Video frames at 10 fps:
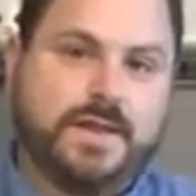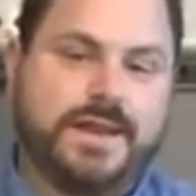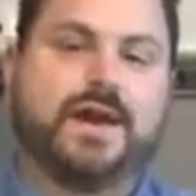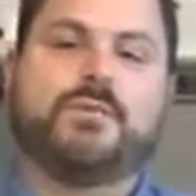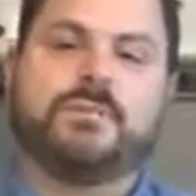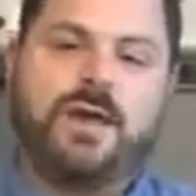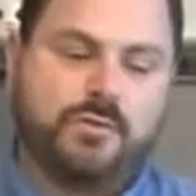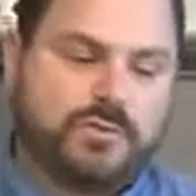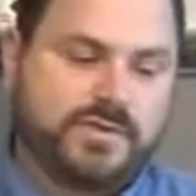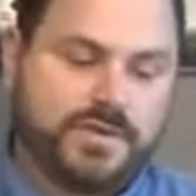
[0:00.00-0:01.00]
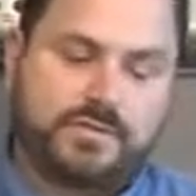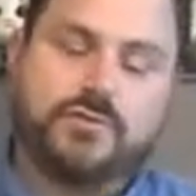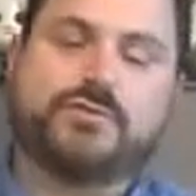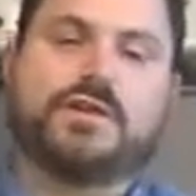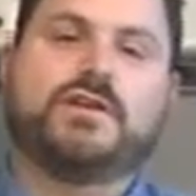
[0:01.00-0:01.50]
Now, everyone's got their
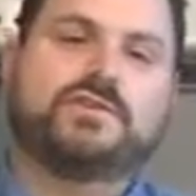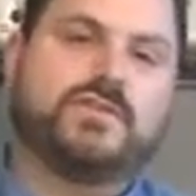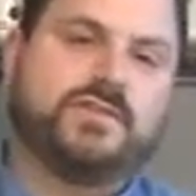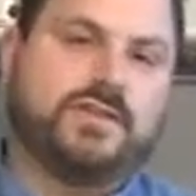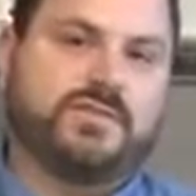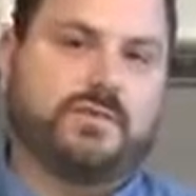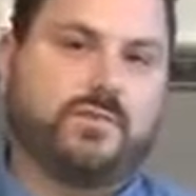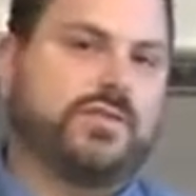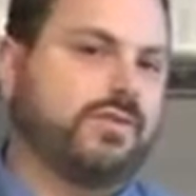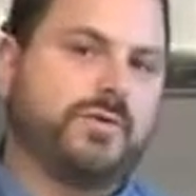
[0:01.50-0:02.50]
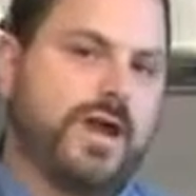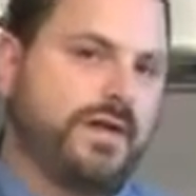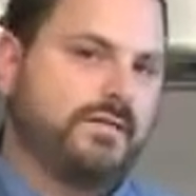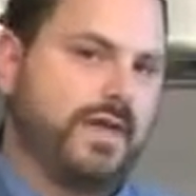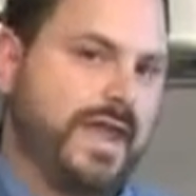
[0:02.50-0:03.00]
own traditions as to whether you
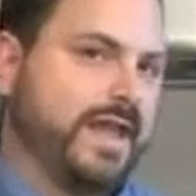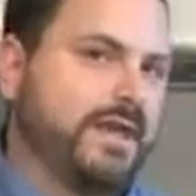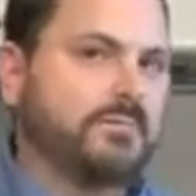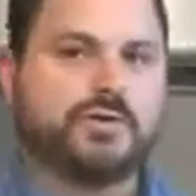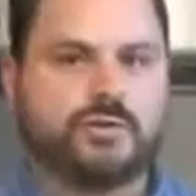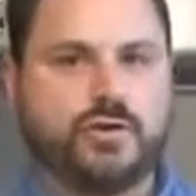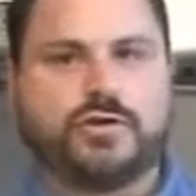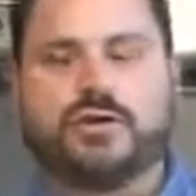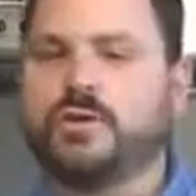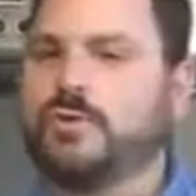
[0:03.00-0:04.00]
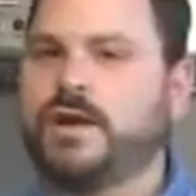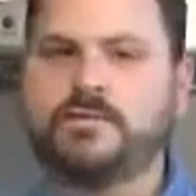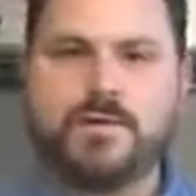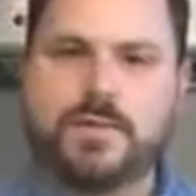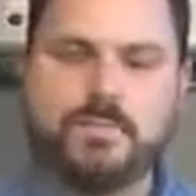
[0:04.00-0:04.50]
have ham or turkey or
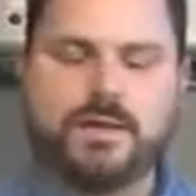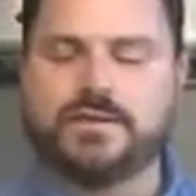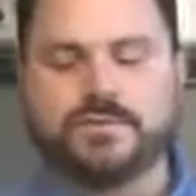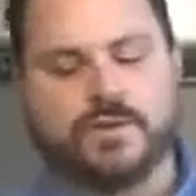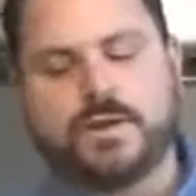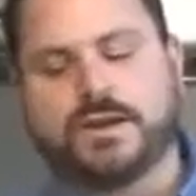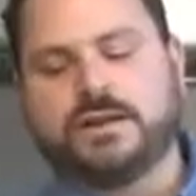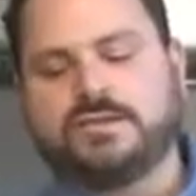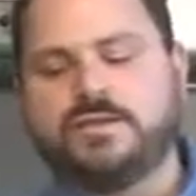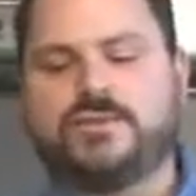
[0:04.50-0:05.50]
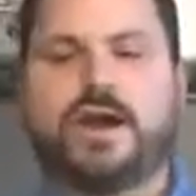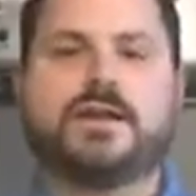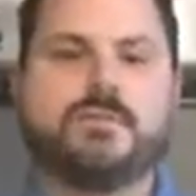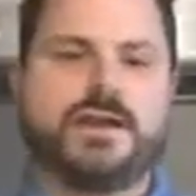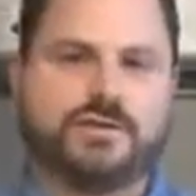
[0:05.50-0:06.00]
whatever it might be, so I'm not going to teach you how
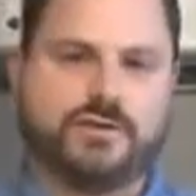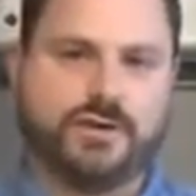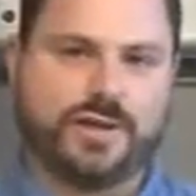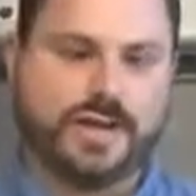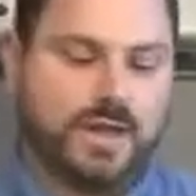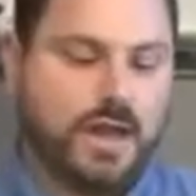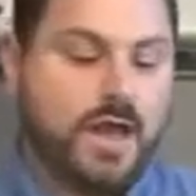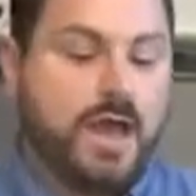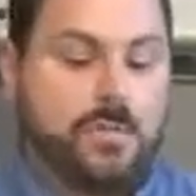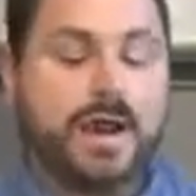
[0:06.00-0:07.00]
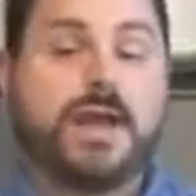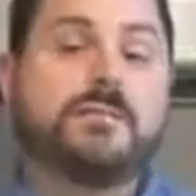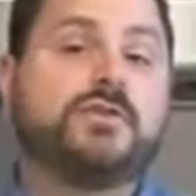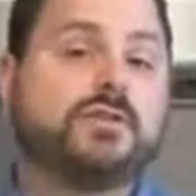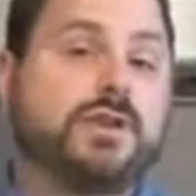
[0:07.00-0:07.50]
to make a turkey, but I am
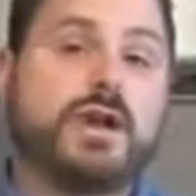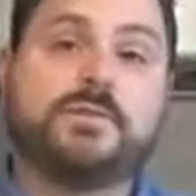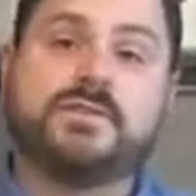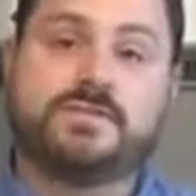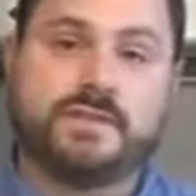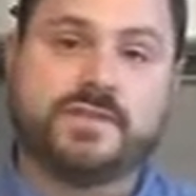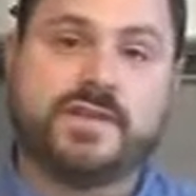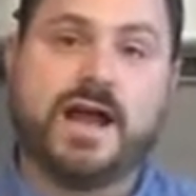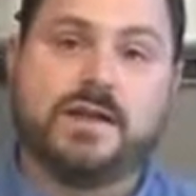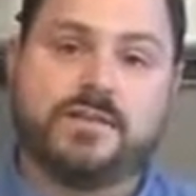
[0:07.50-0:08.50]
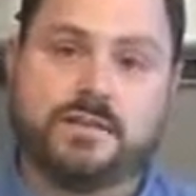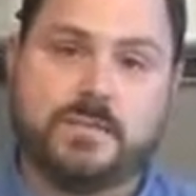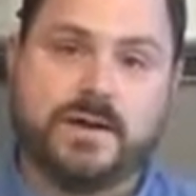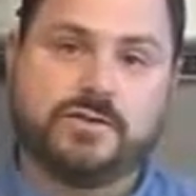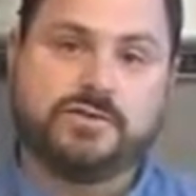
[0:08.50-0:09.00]
going to do a couple different sides that you
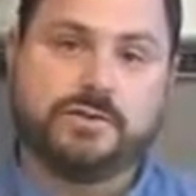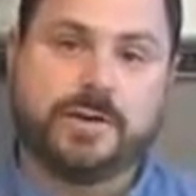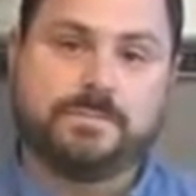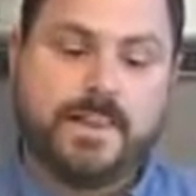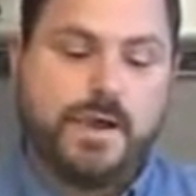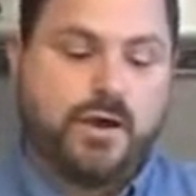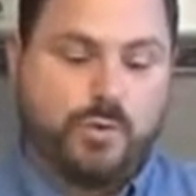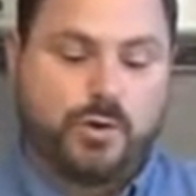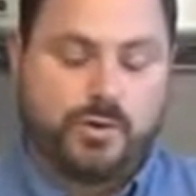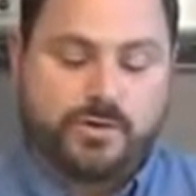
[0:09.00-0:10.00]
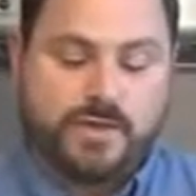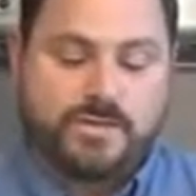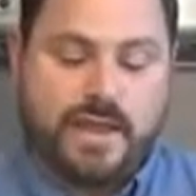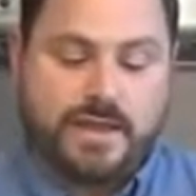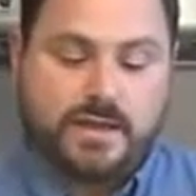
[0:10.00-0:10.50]
might enjoy. We're going to
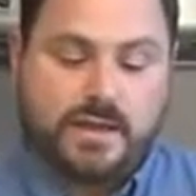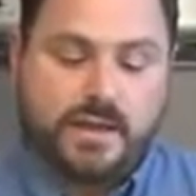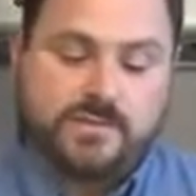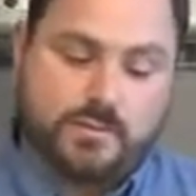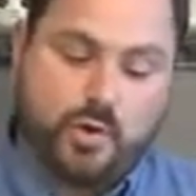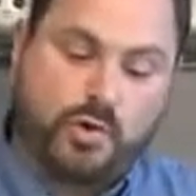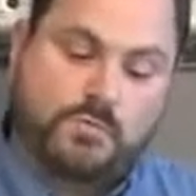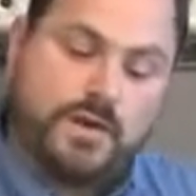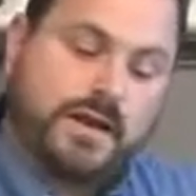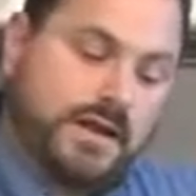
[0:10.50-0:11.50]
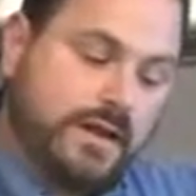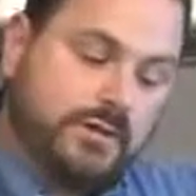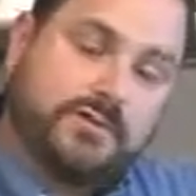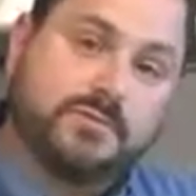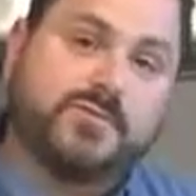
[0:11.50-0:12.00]
take some cornbread here
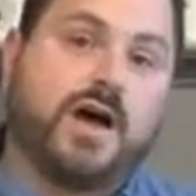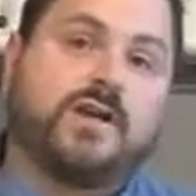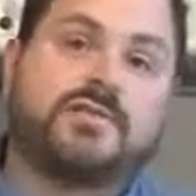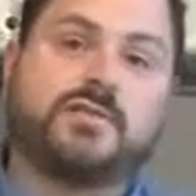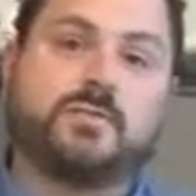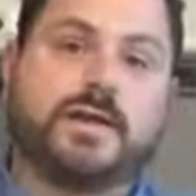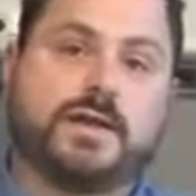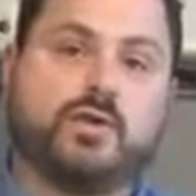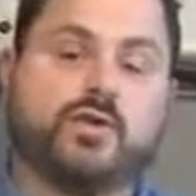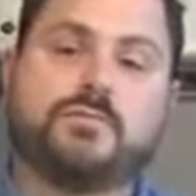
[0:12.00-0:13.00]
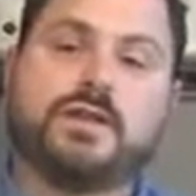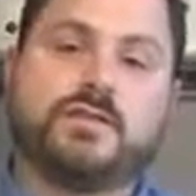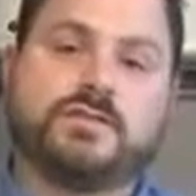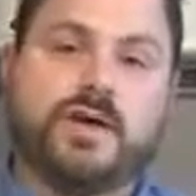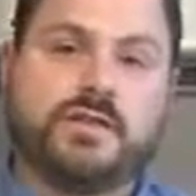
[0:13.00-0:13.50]
and some sausage and make a cornbread
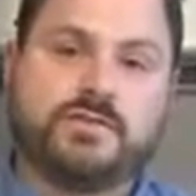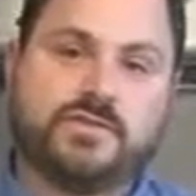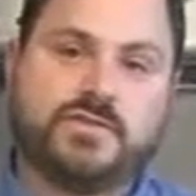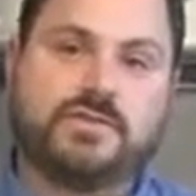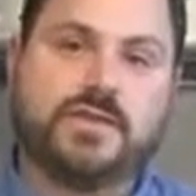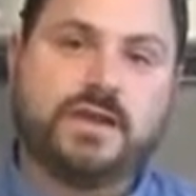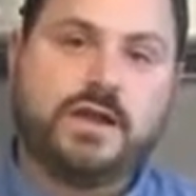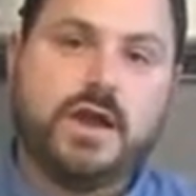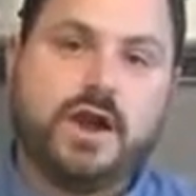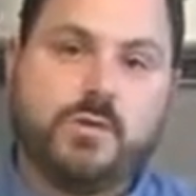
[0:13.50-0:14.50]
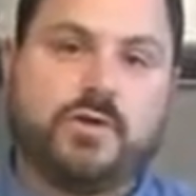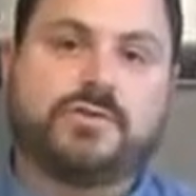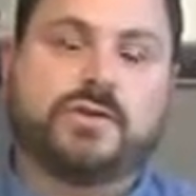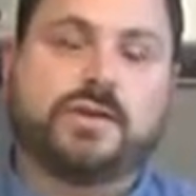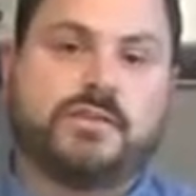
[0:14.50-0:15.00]
and sausage stuffing. We're
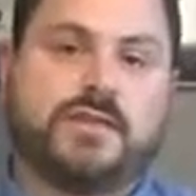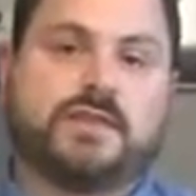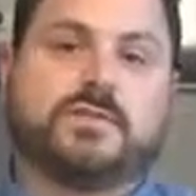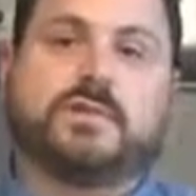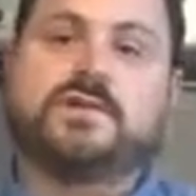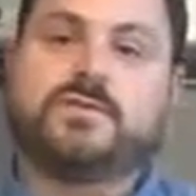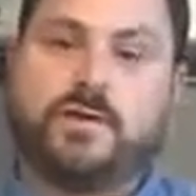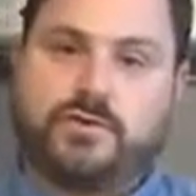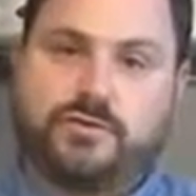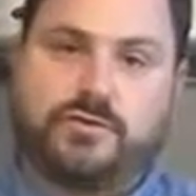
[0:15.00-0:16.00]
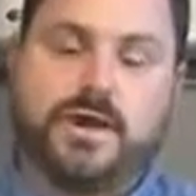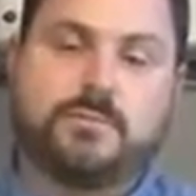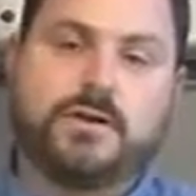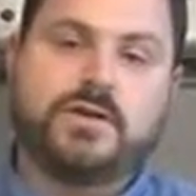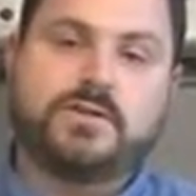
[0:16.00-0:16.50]
also going to take some nice fresh
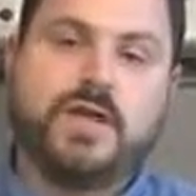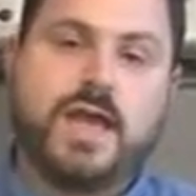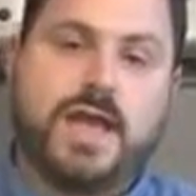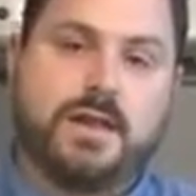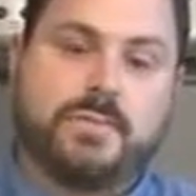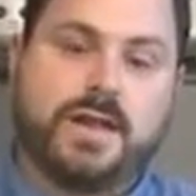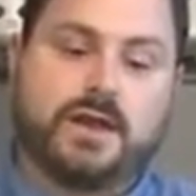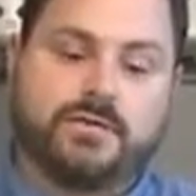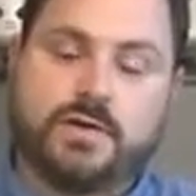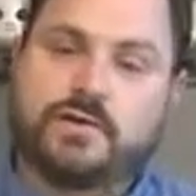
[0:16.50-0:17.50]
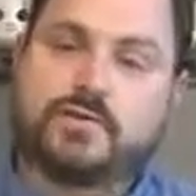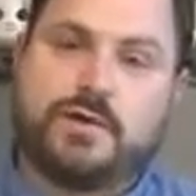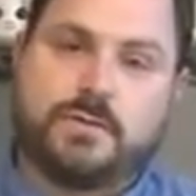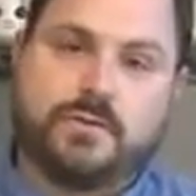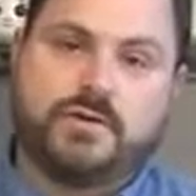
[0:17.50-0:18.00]
cranberries and make a fresh
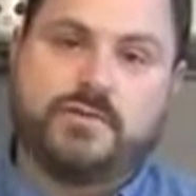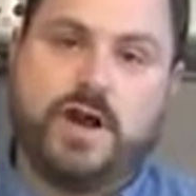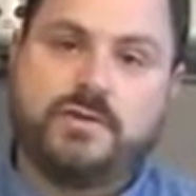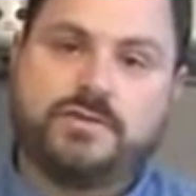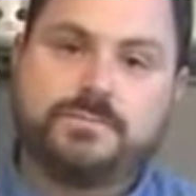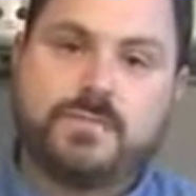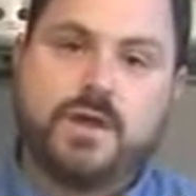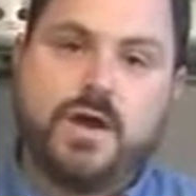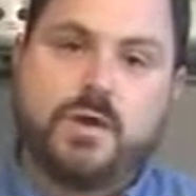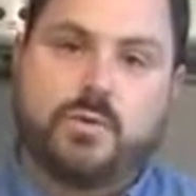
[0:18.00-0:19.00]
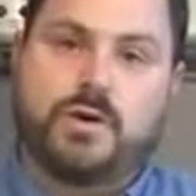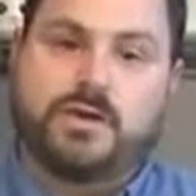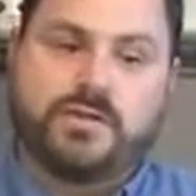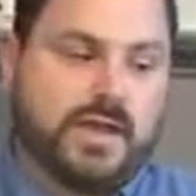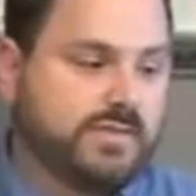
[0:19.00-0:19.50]
cranberry sauce. We're
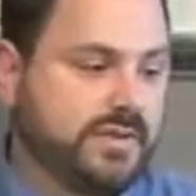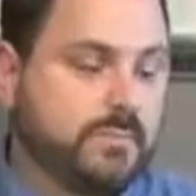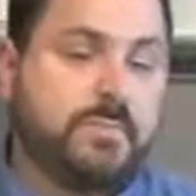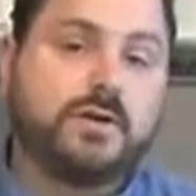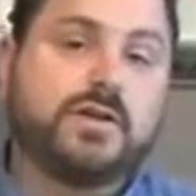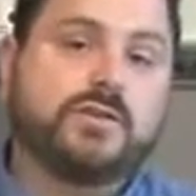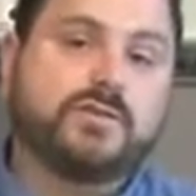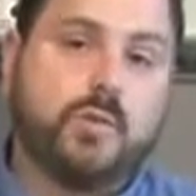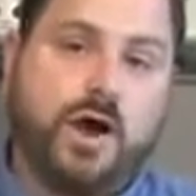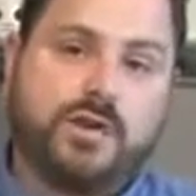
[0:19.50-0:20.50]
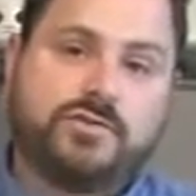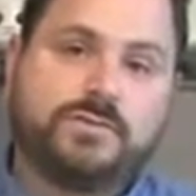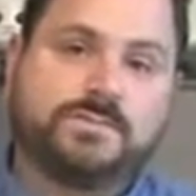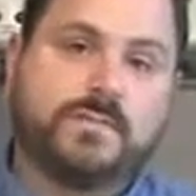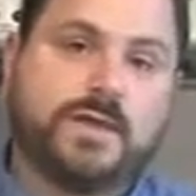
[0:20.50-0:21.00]
going to take some butternut squash
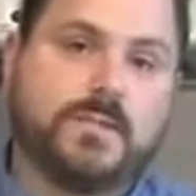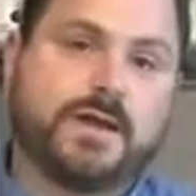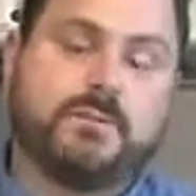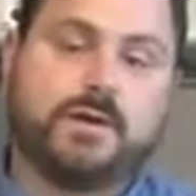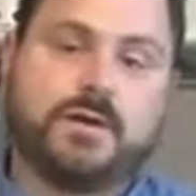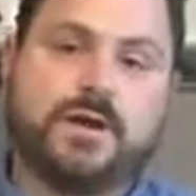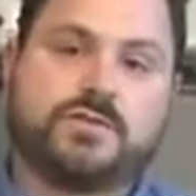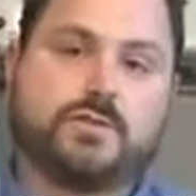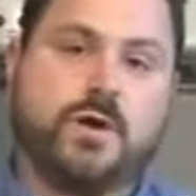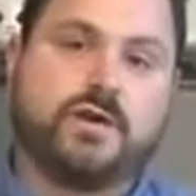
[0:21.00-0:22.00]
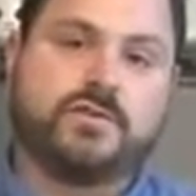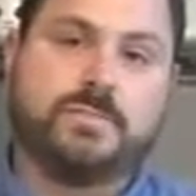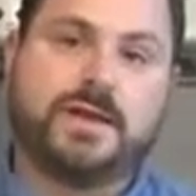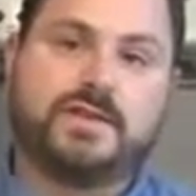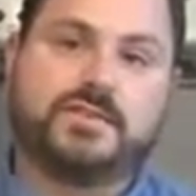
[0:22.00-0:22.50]
and make a butternut squash
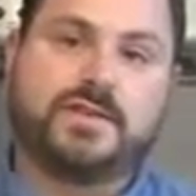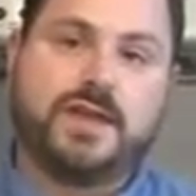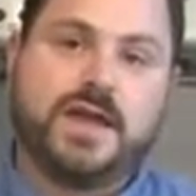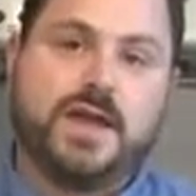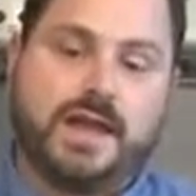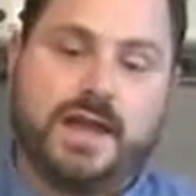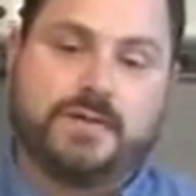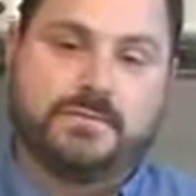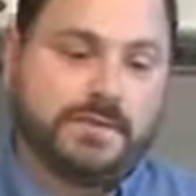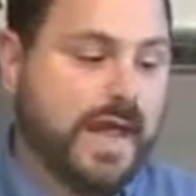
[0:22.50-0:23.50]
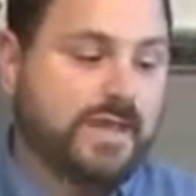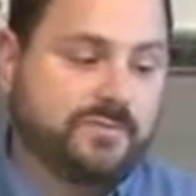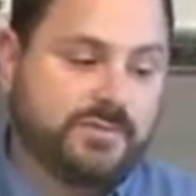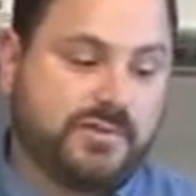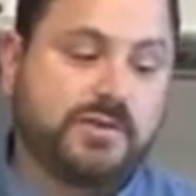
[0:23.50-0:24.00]
bisque. And
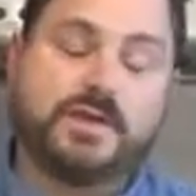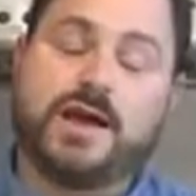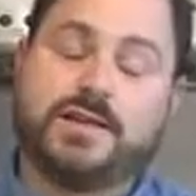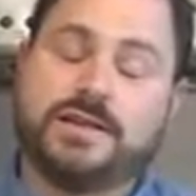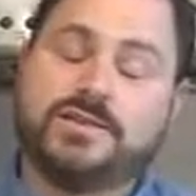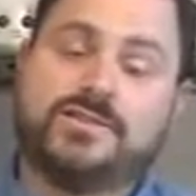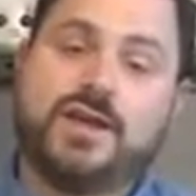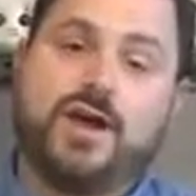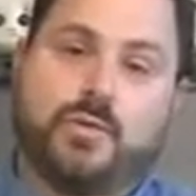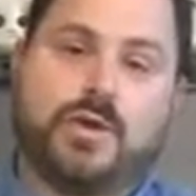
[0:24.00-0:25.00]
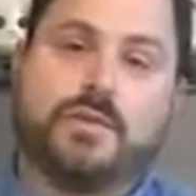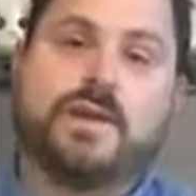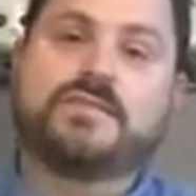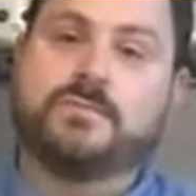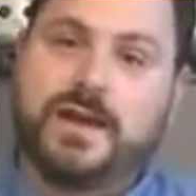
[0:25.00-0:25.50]
last but certainly not least, we're going to
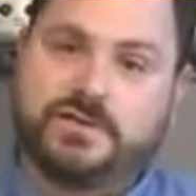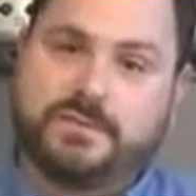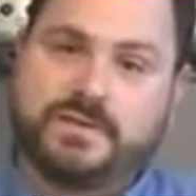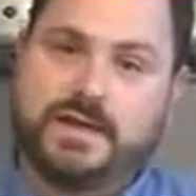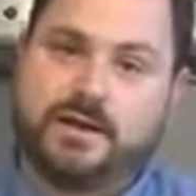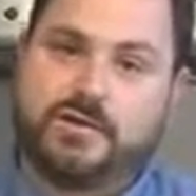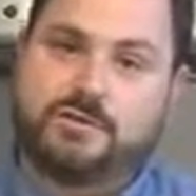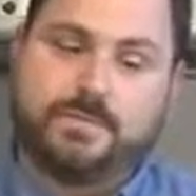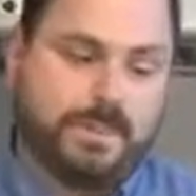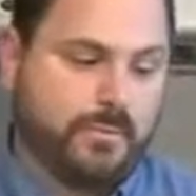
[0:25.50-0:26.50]
make some mashed potatoes.